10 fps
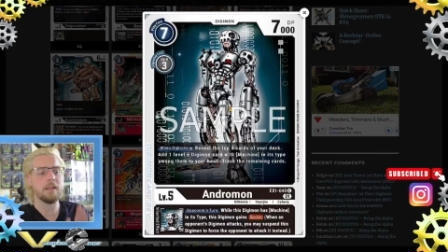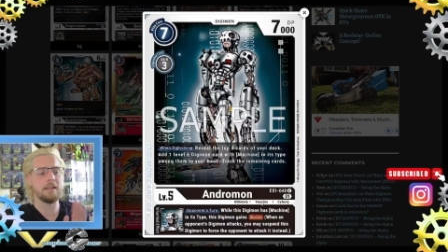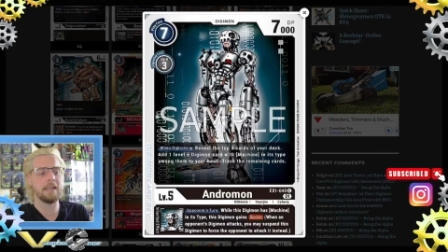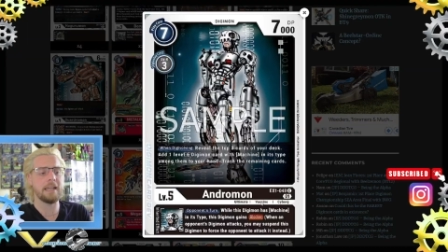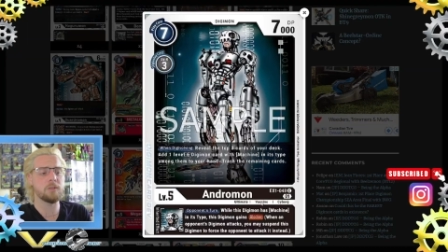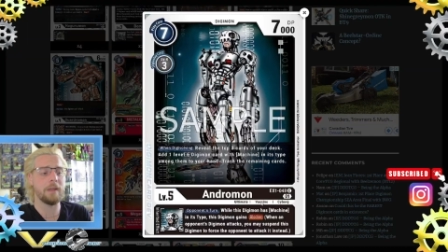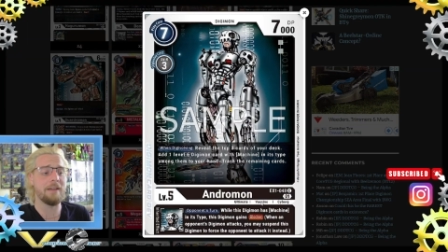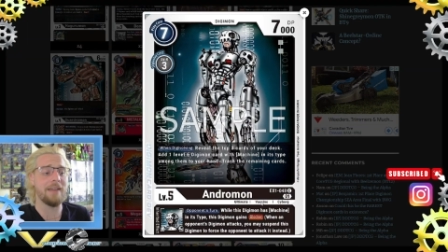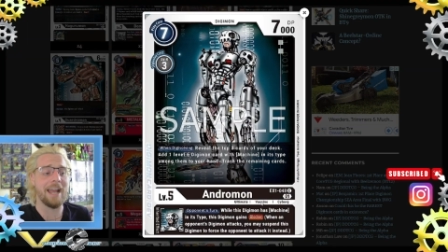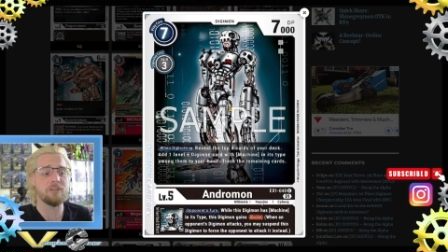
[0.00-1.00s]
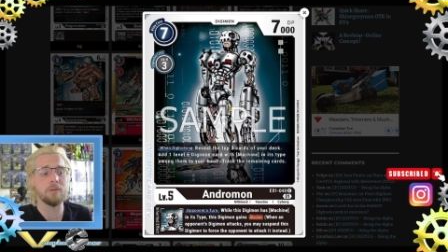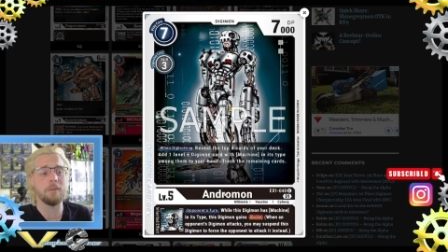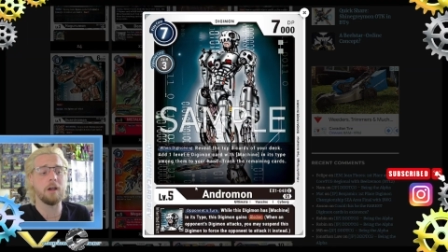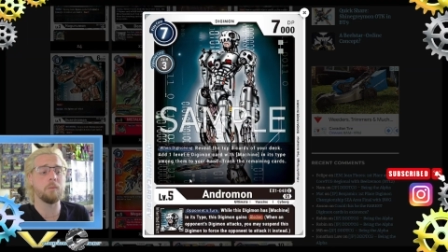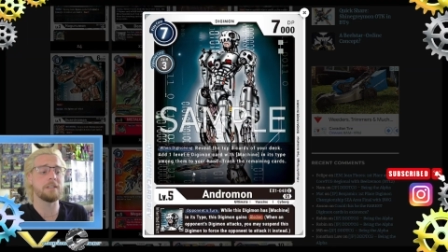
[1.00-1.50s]
Next, we have
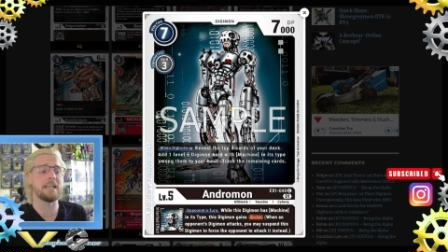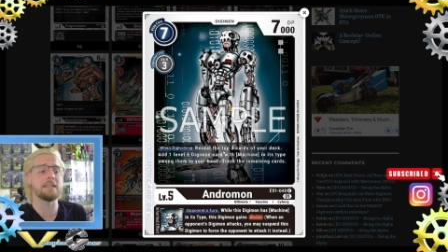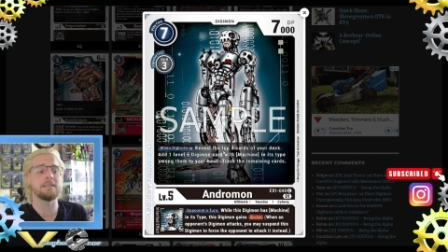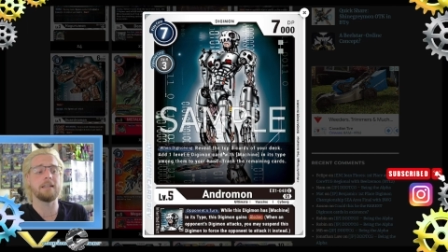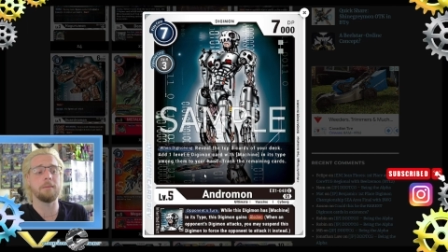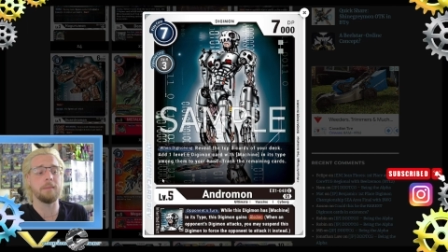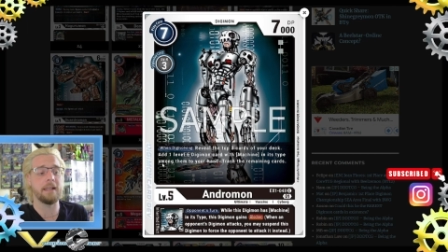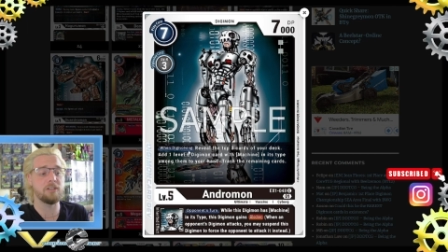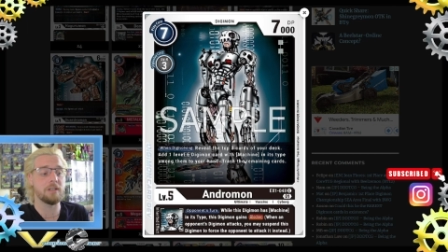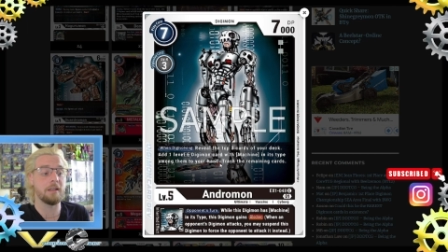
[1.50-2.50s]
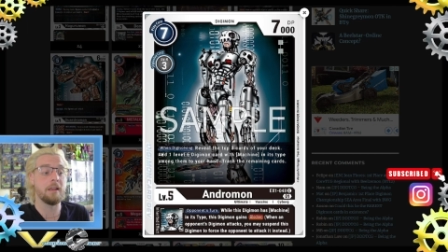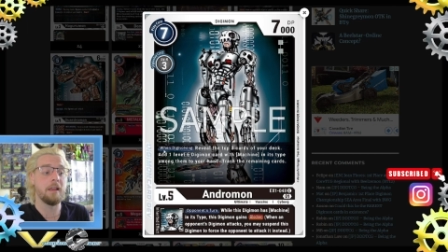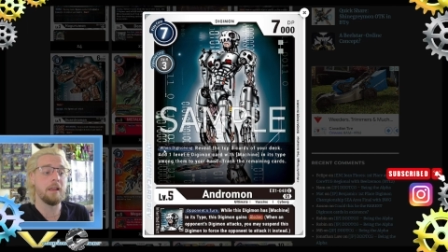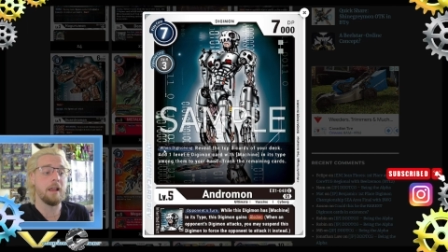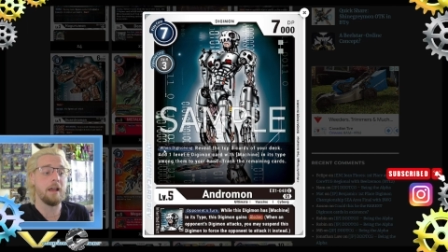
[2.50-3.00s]
Andromon, which has the amazing
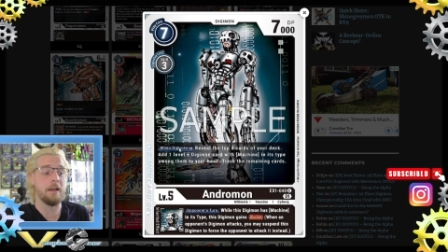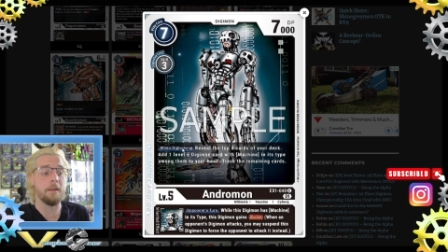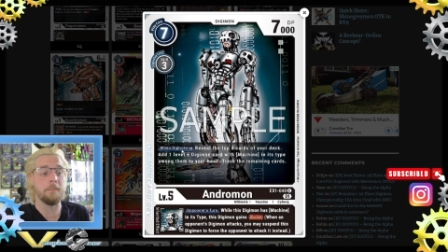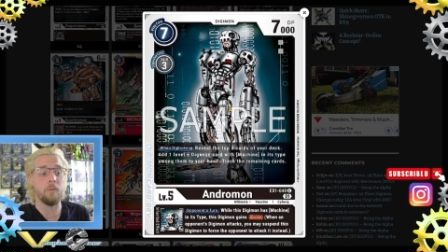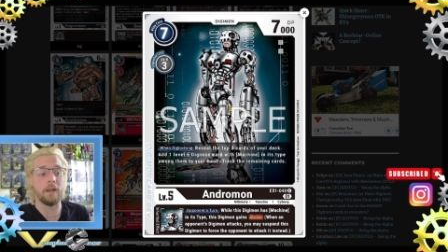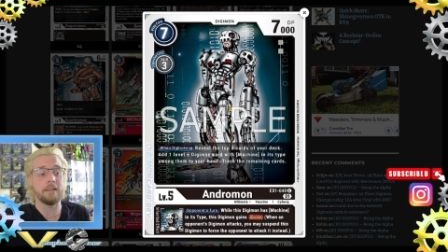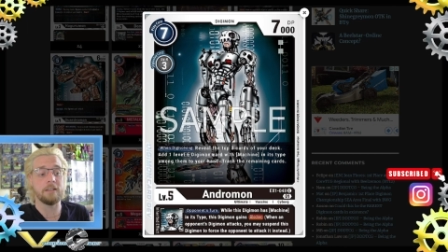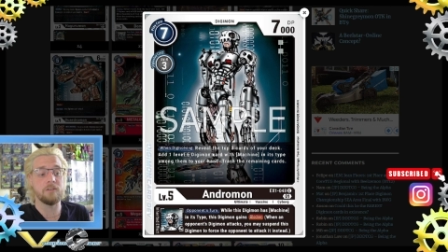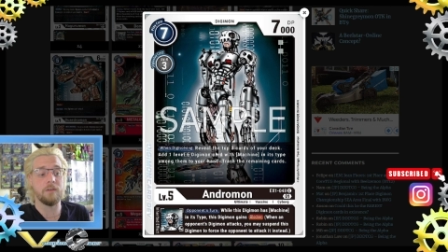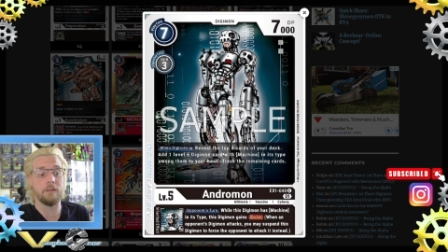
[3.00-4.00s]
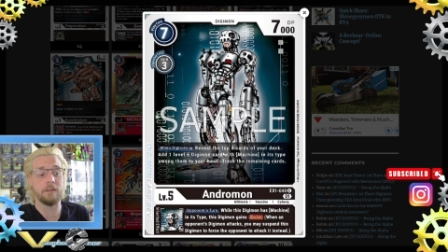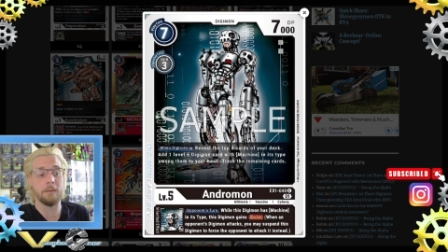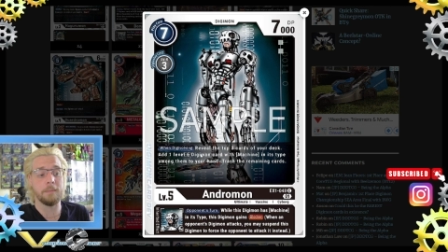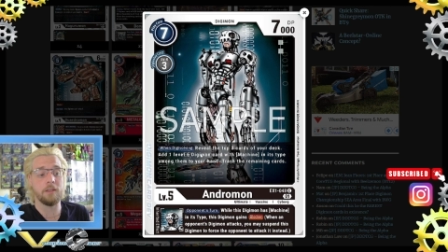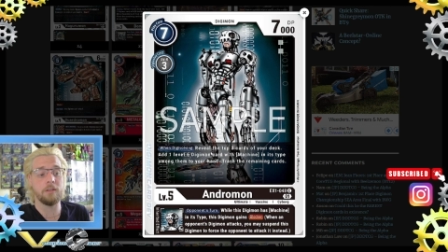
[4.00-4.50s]
when Digivolving
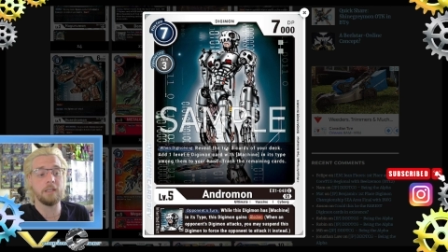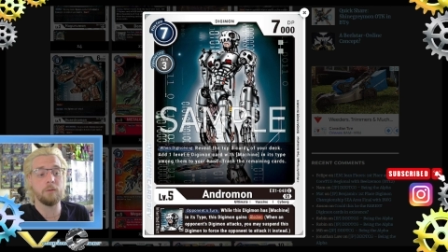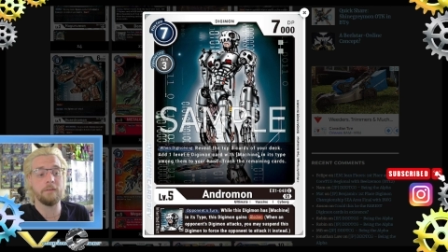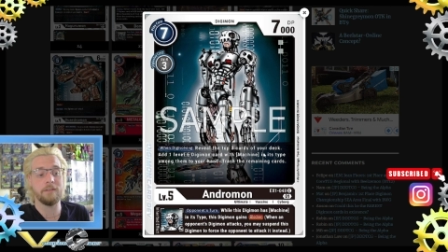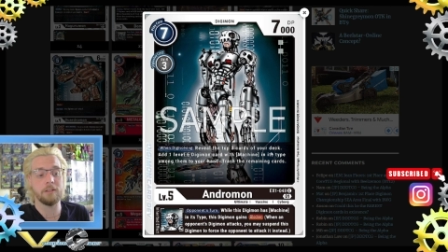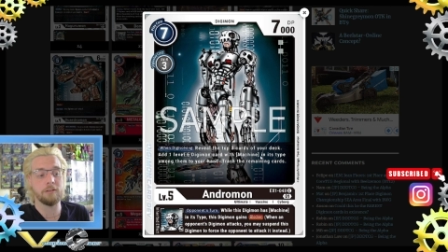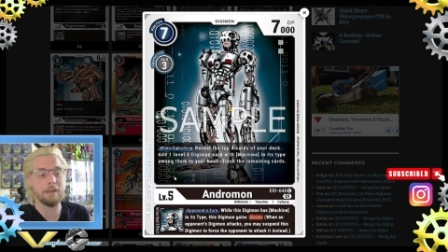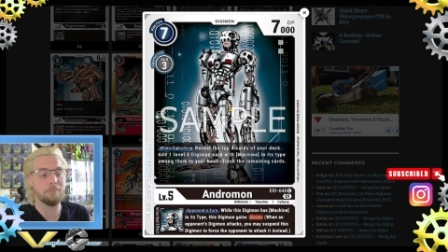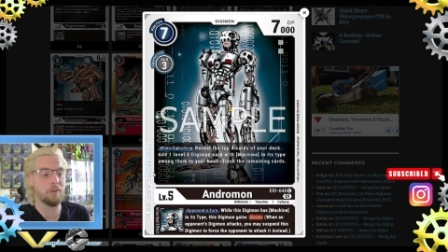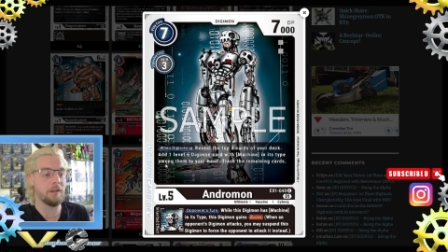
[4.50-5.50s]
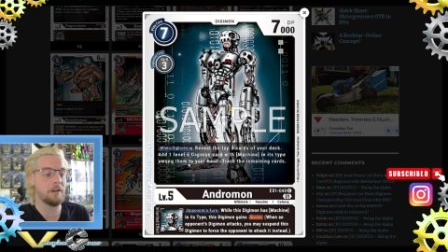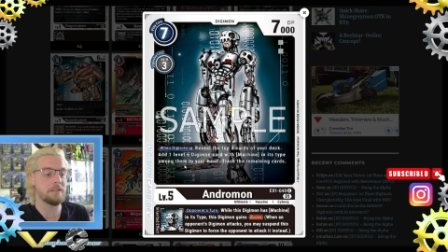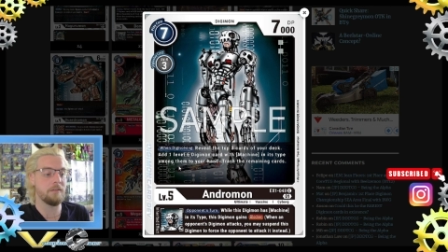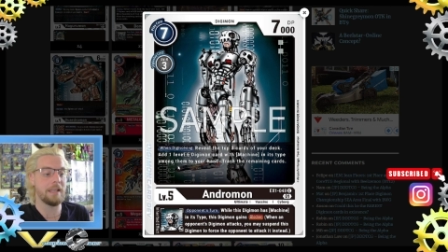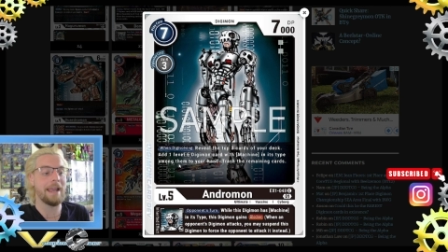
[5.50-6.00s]
ability, reveal the top 3 cards
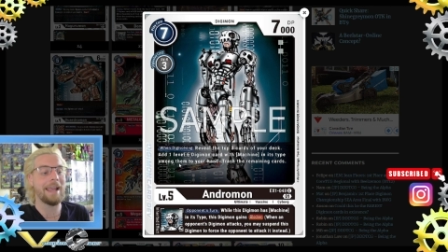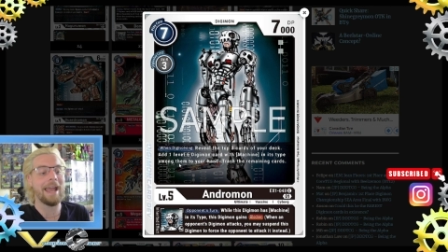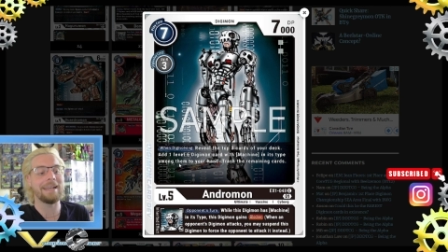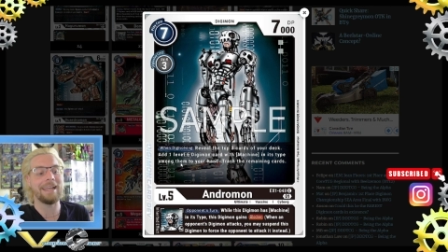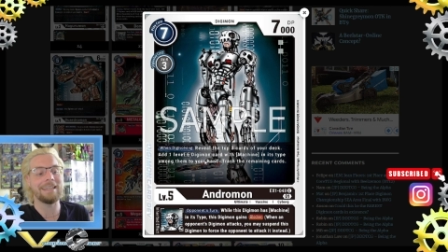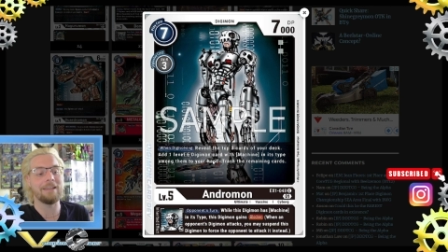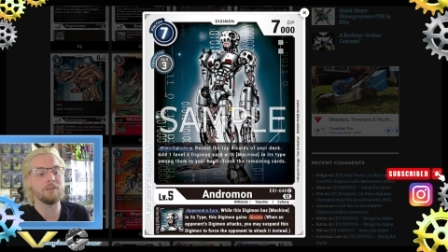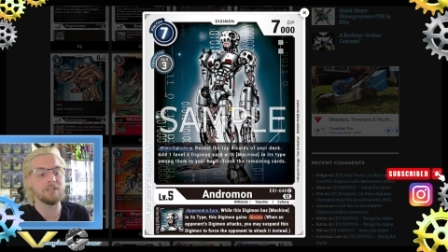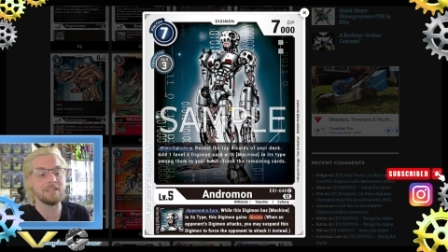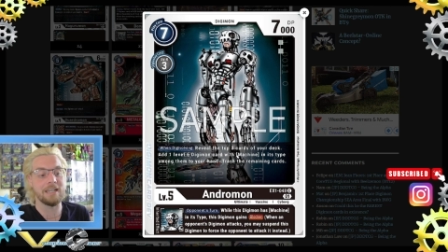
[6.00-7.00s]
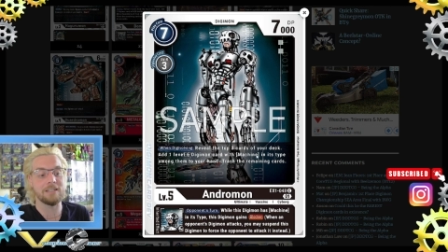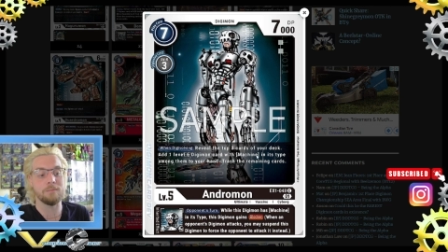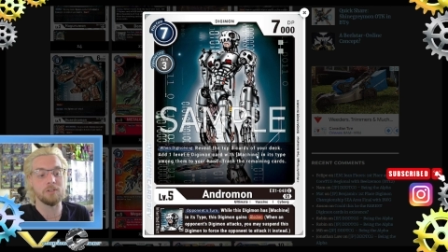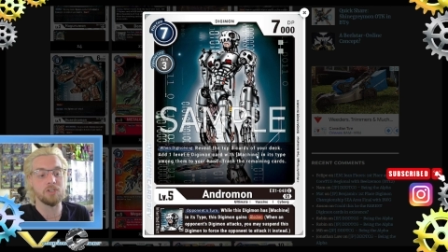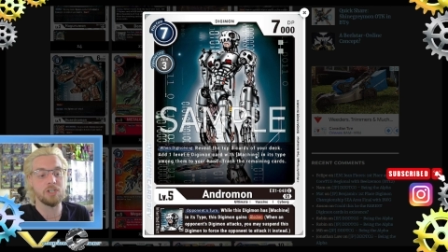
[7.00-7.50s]
of your deck at a level 6
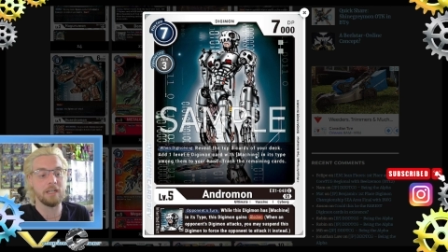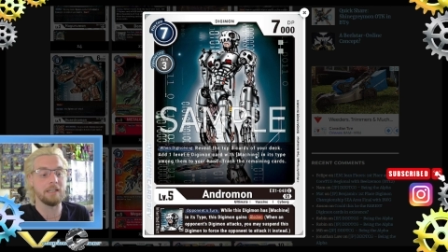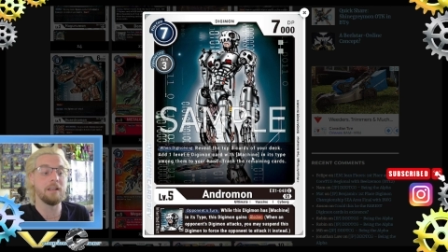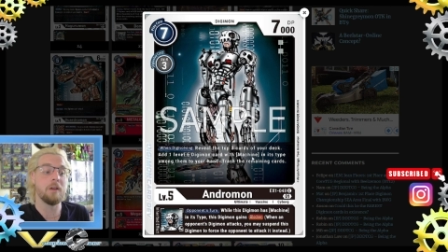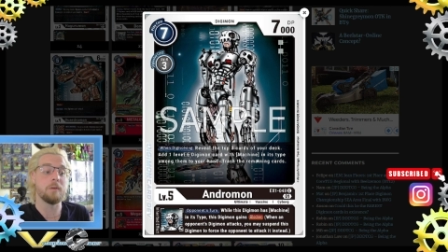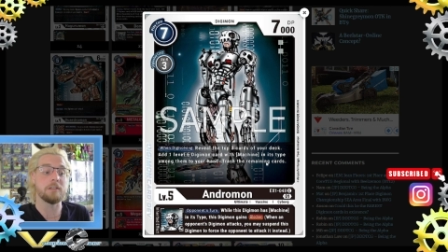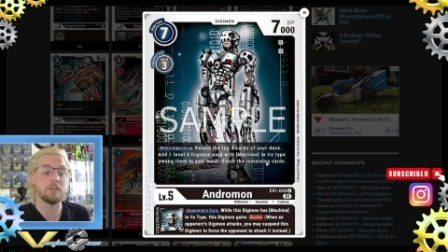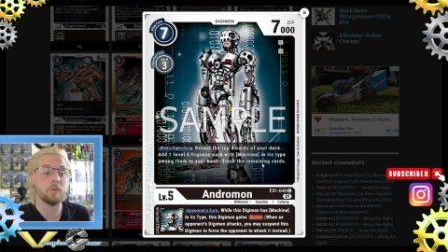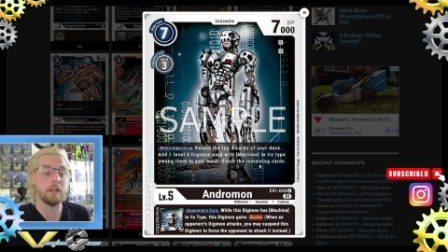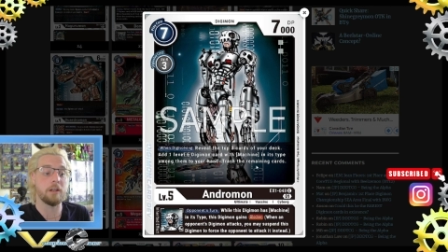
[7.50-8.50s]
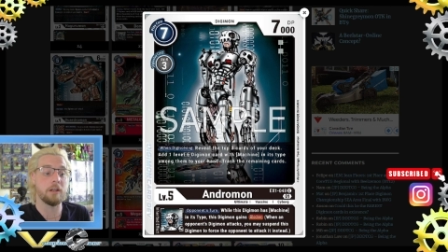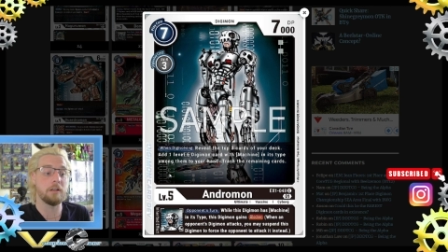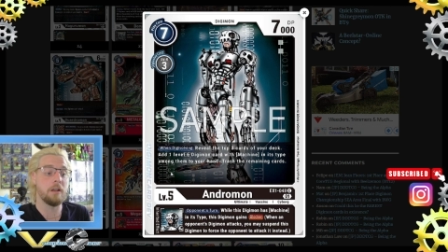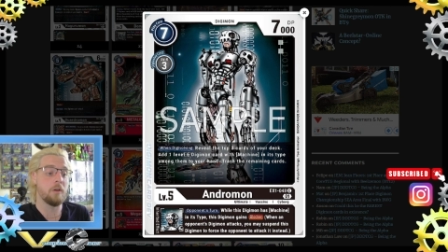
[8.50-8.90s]
machine, which is quite good.